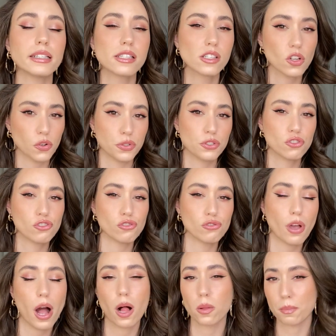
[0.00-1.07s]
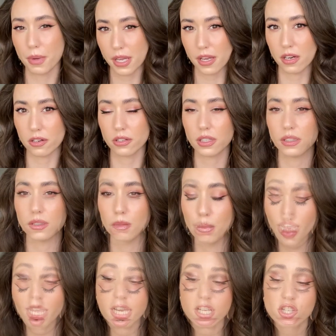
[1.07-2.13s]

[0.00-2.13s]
it's going to help my hair a little more.